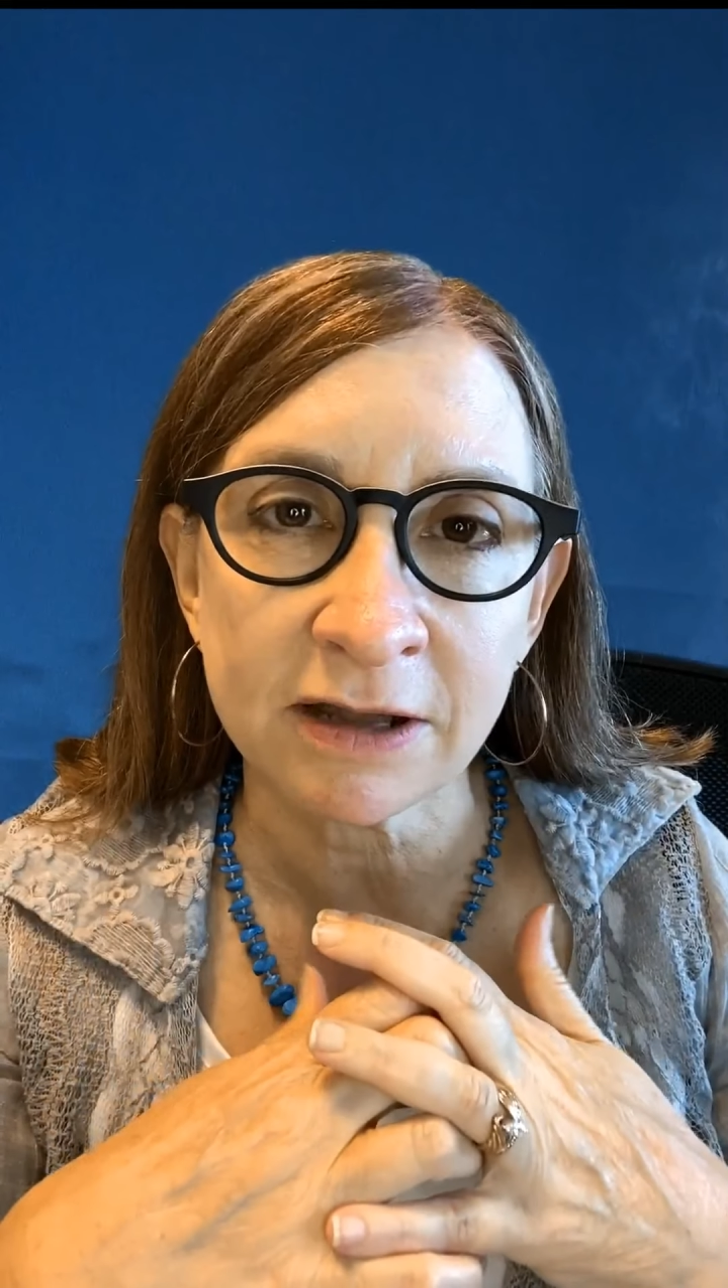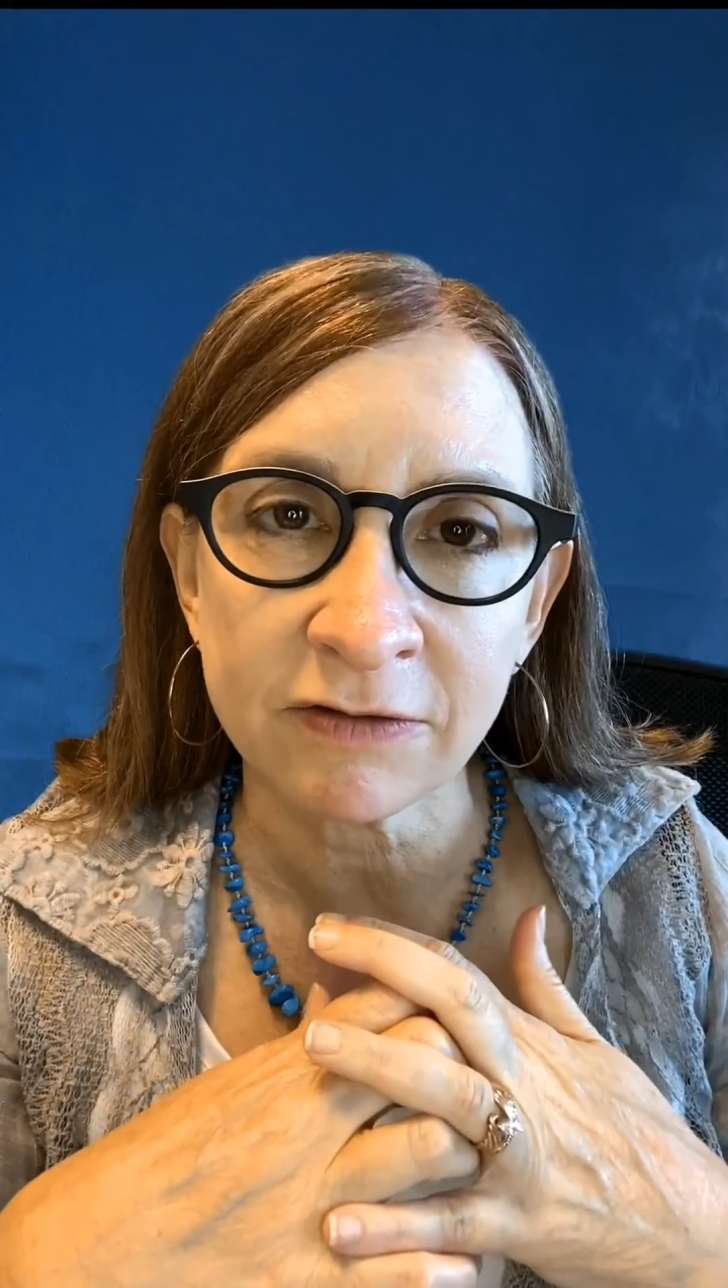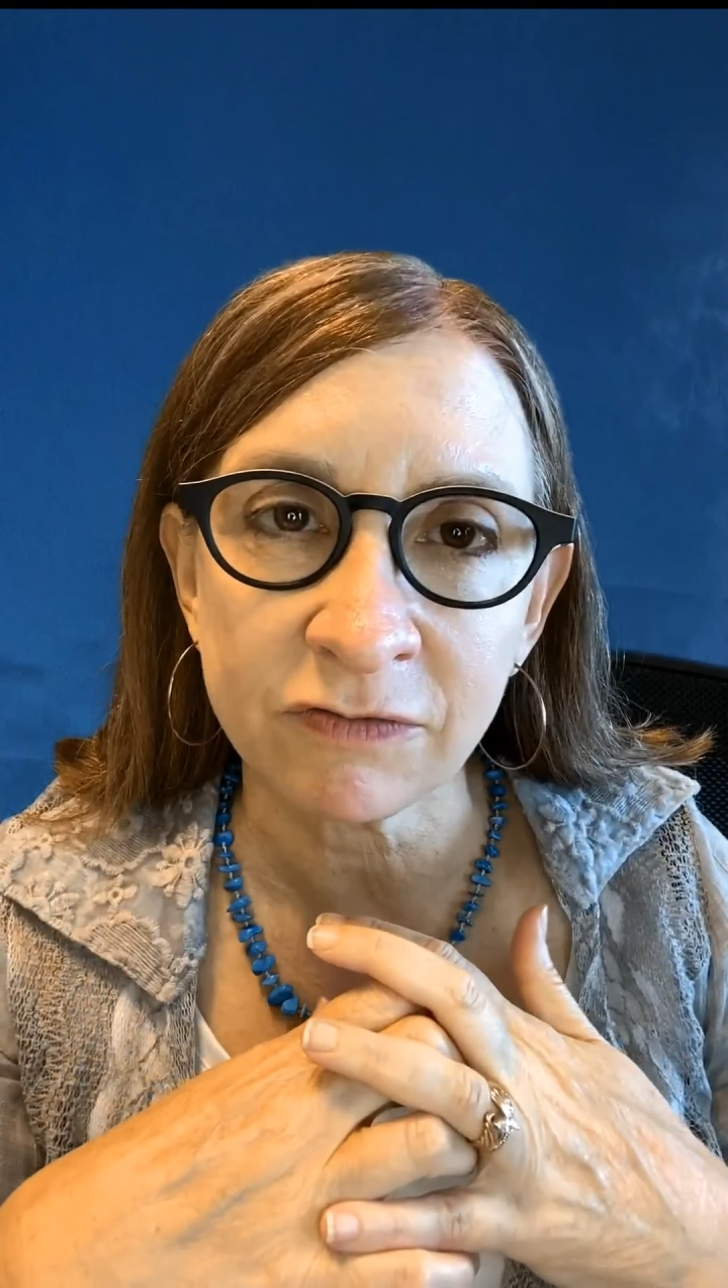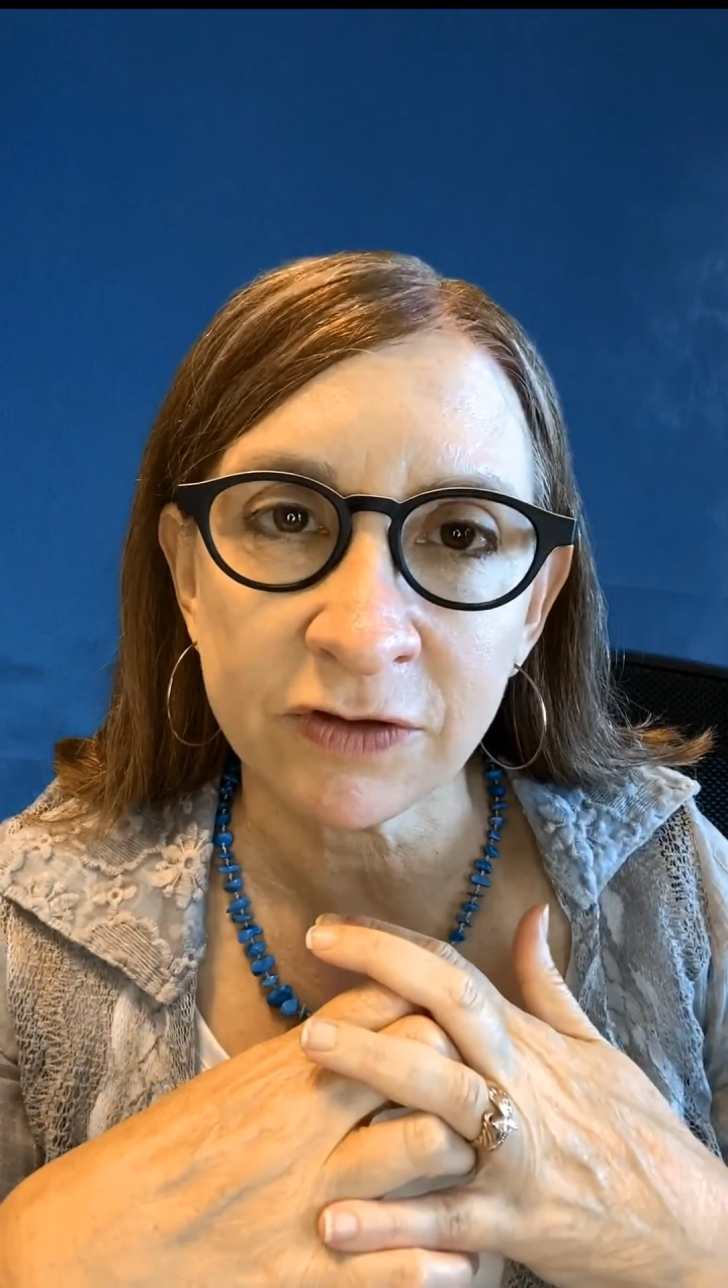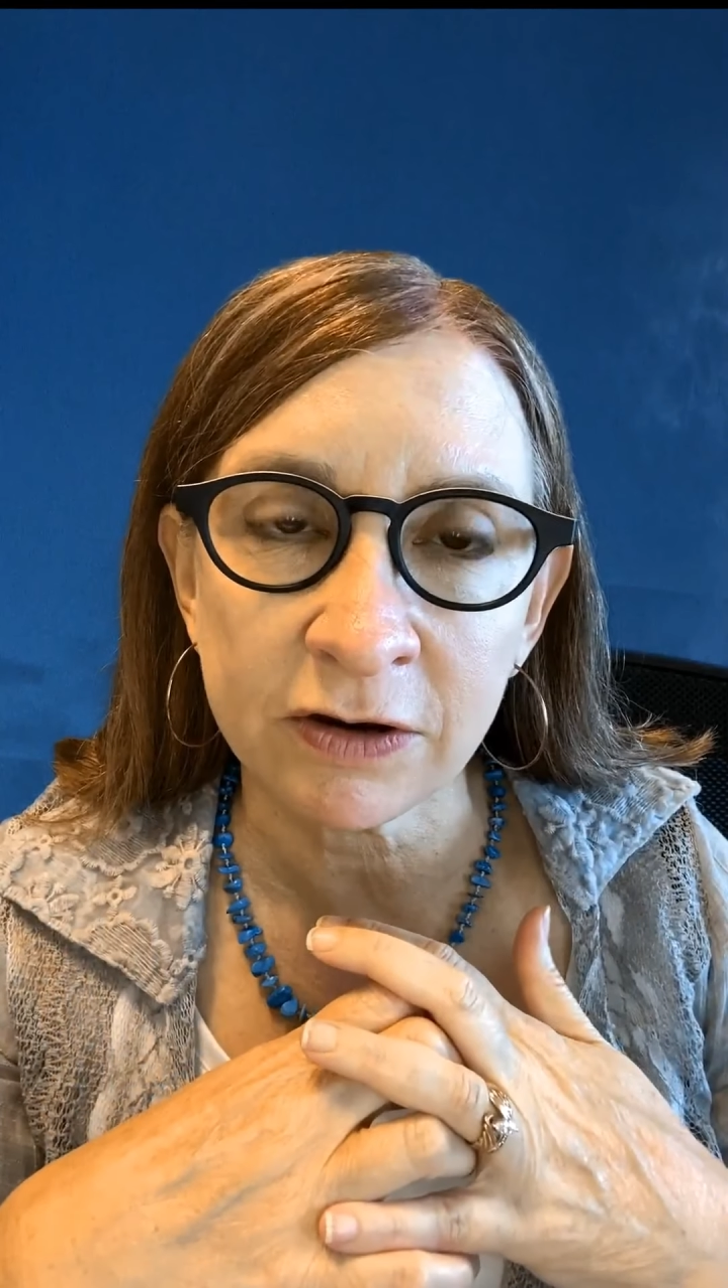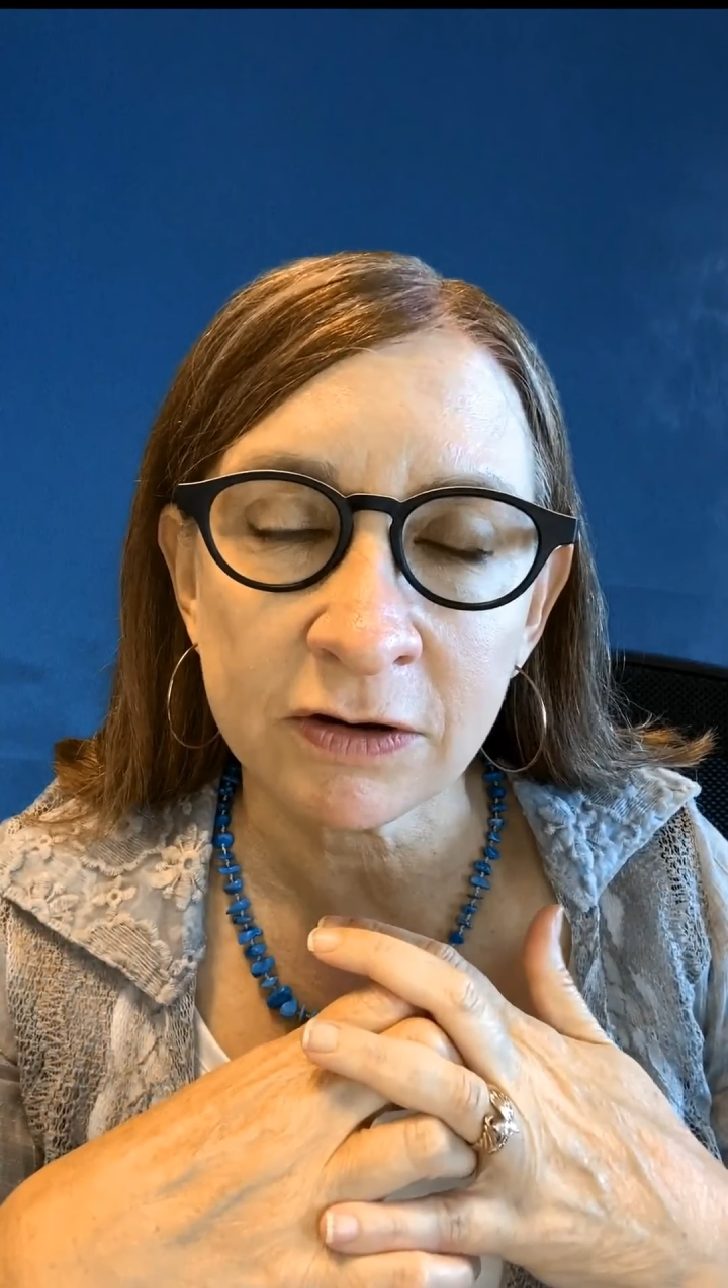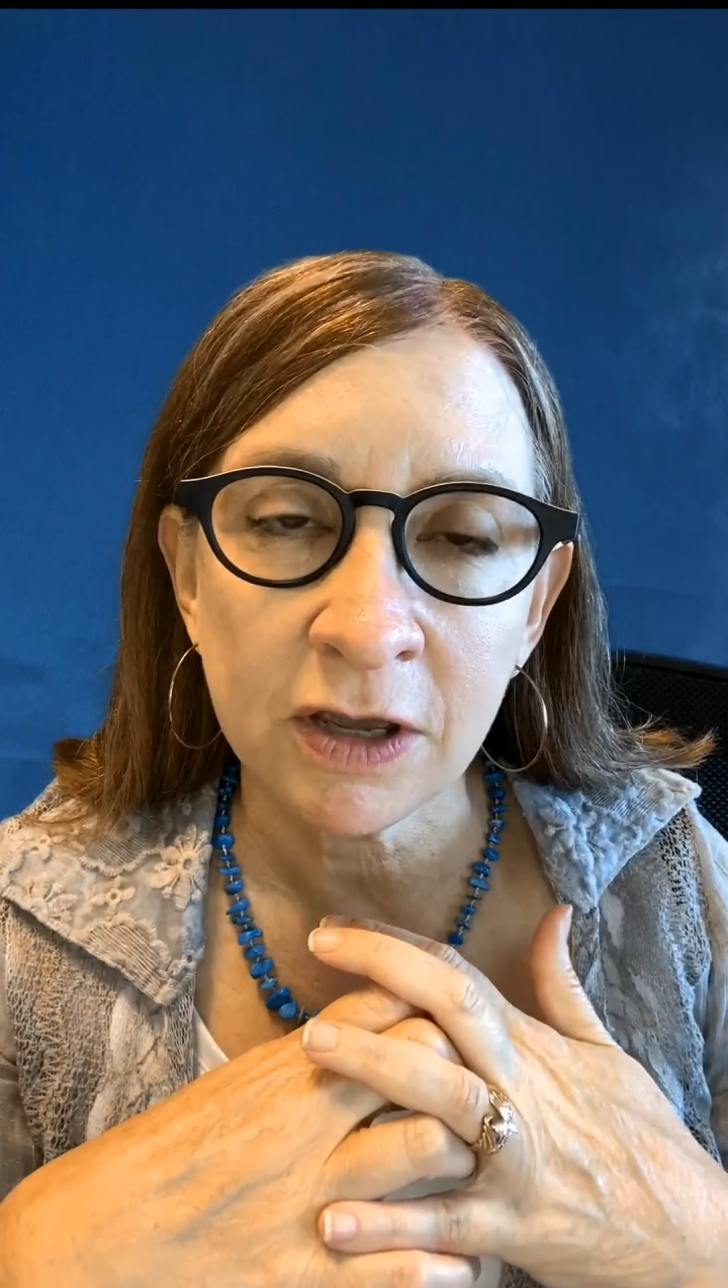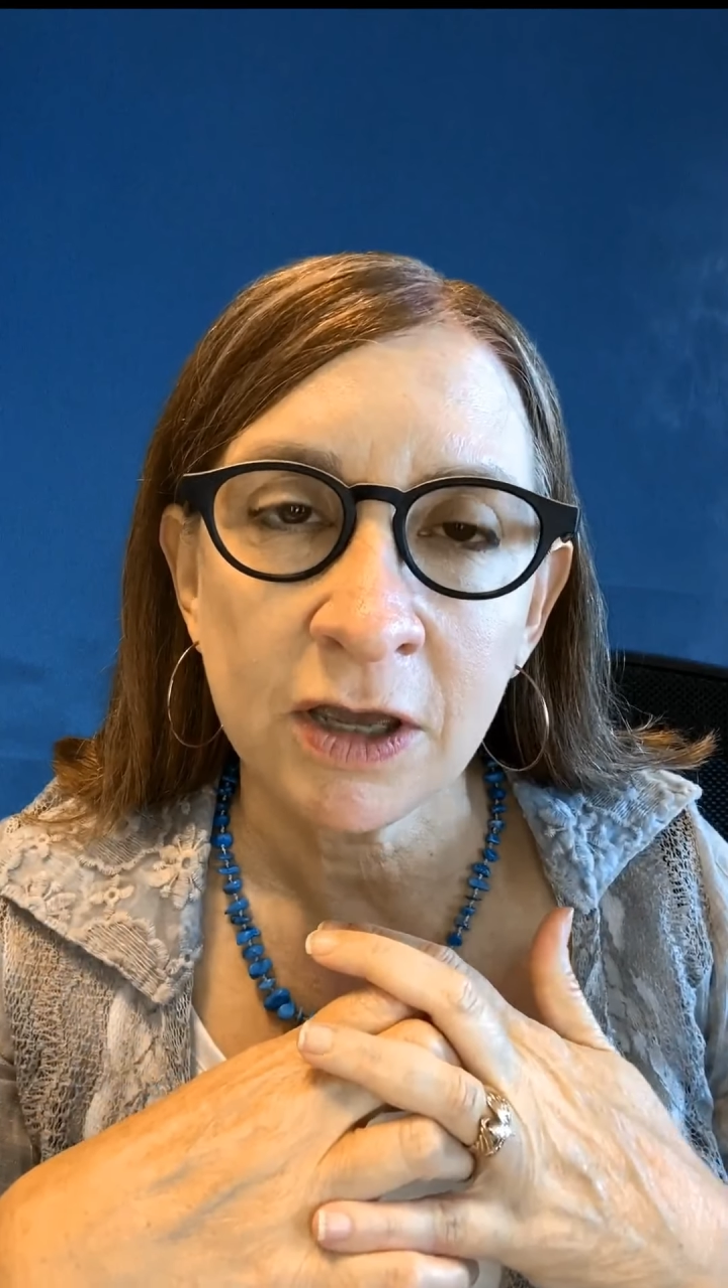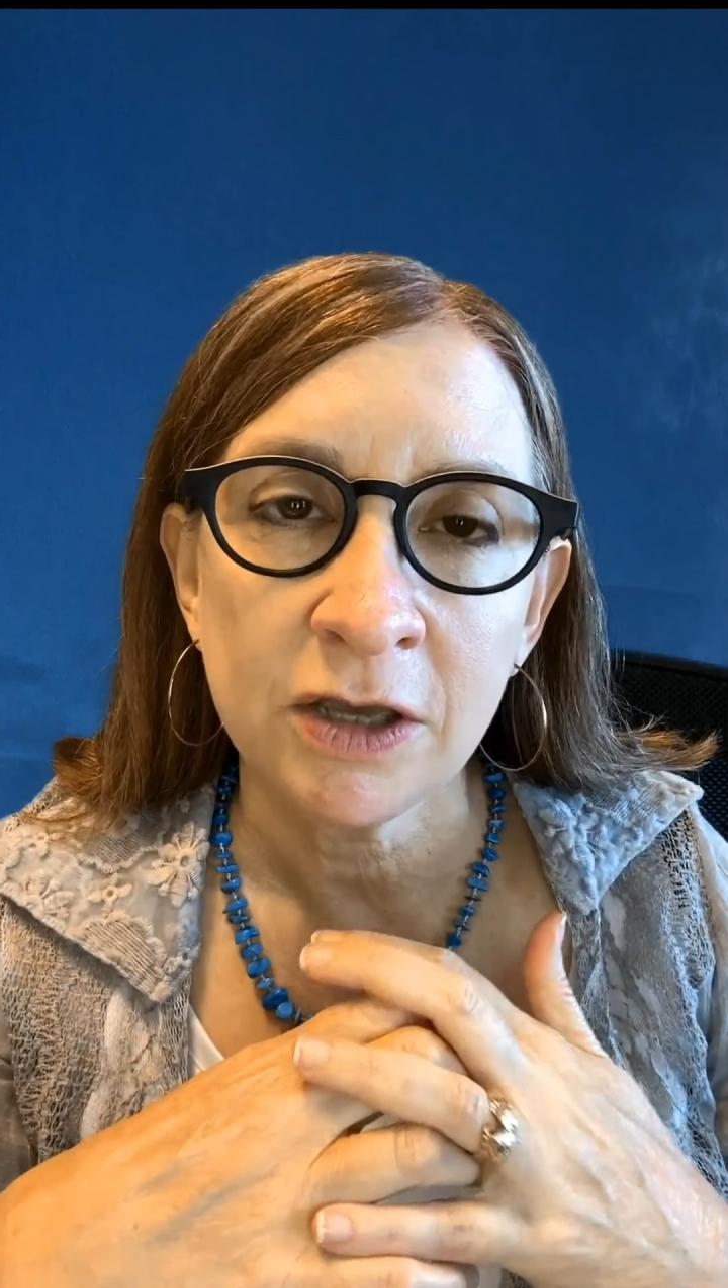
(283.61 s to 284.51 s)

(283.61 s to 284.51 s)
not fair.